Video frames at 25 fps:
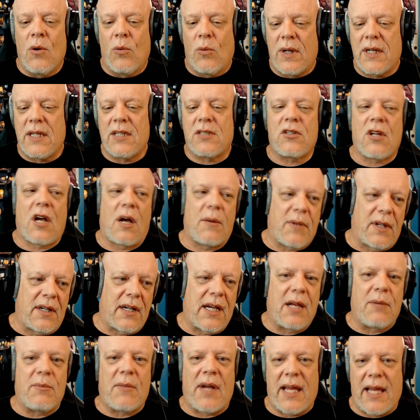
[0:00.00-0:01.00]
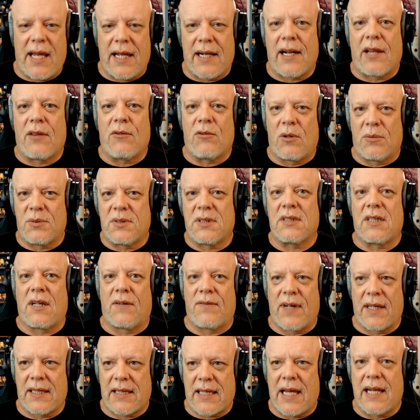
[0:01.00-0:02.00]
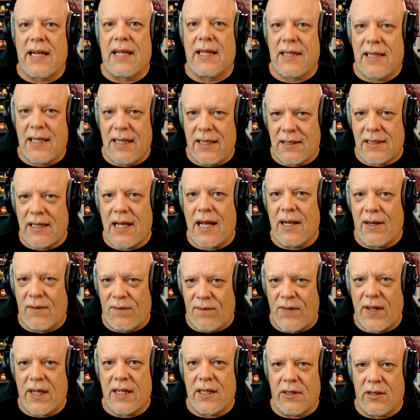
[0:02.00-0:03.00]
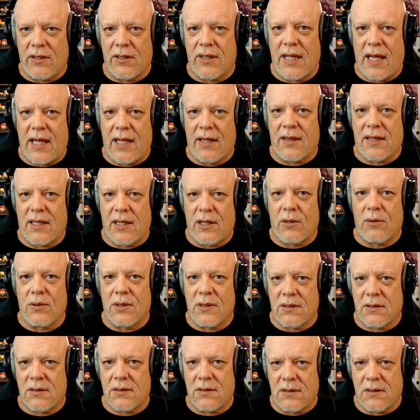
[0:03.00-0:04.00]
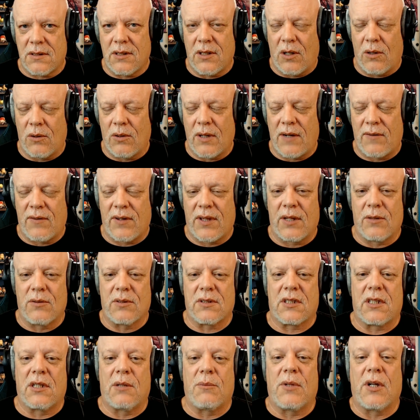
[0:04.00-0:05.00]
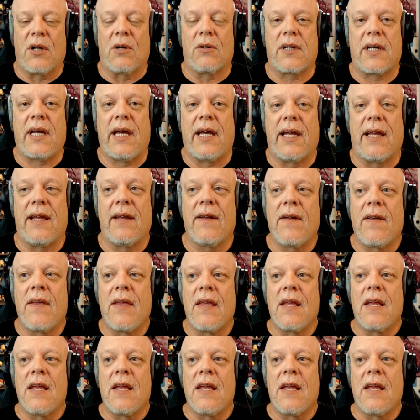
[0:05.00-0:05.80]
When he saw me laying my head on the ropes and stuff like that, he kind of figured that there was, you know, everything was going to be okay.